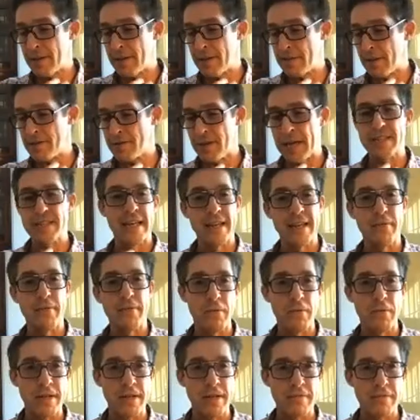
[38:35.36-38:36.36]
owns
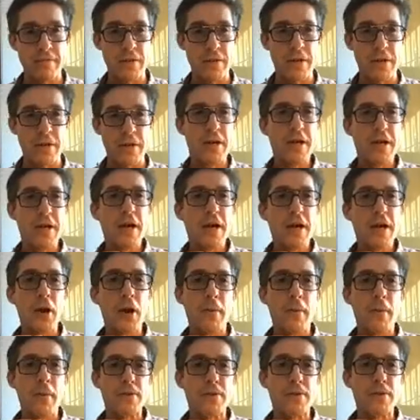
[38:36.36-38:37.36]
one of the agencies there,
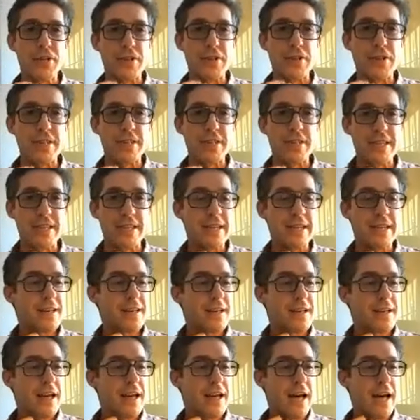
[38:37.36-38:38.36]
said, okay, well, we'll give you
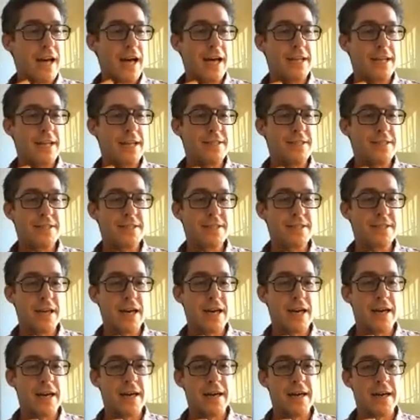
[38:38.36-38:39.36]
an
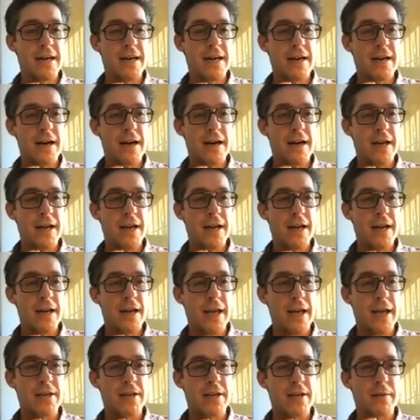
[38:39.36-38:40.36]
opportunity.
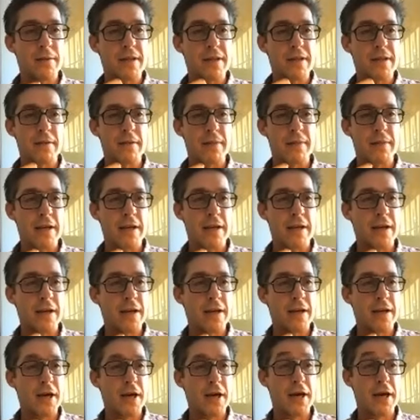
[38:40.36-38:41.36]
And
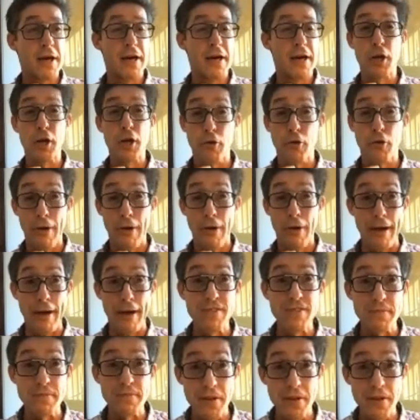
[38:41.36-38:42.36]
I ended up
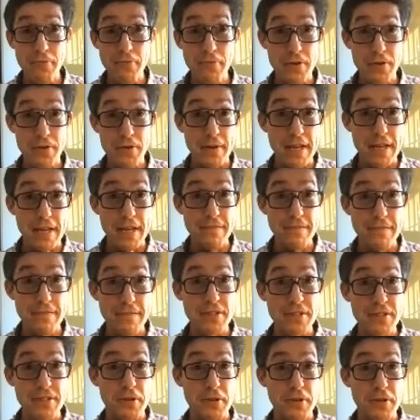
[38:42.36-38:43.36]
becoming a
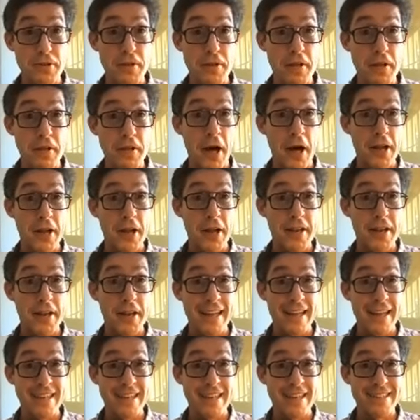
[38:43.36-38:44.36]
groundsman, would you
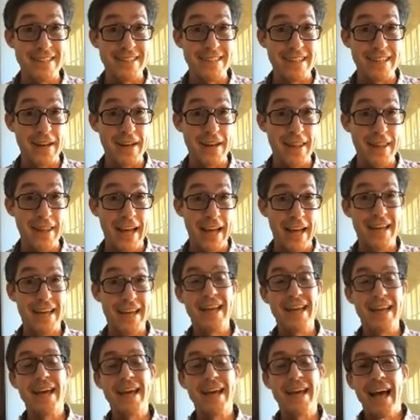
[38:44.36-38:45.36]
believe, just doing the
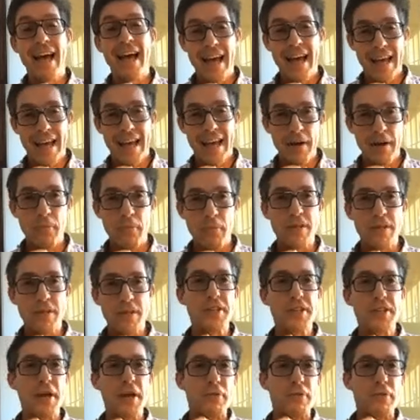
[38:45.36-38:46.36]
gardening and stuff like
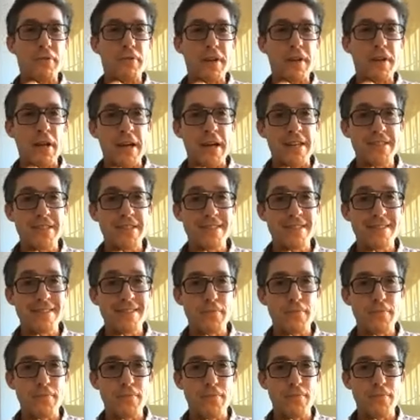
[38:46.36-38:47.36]
that. And once the
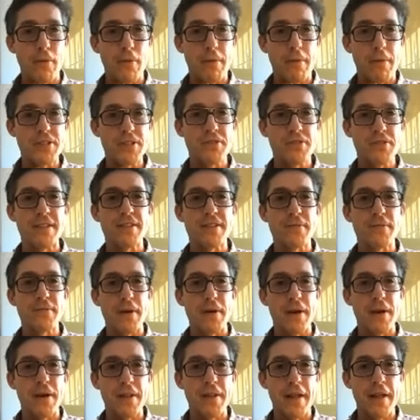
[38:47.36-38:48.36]
owner realised what
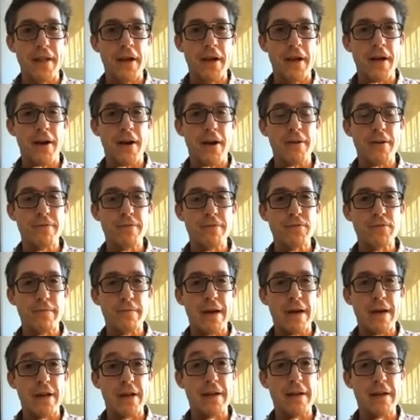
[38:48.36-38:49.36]
my strengths were, then I
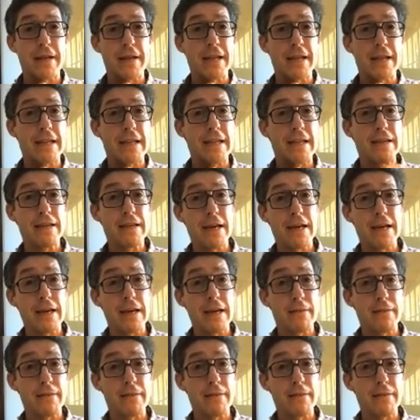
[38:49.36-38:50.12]
was automatically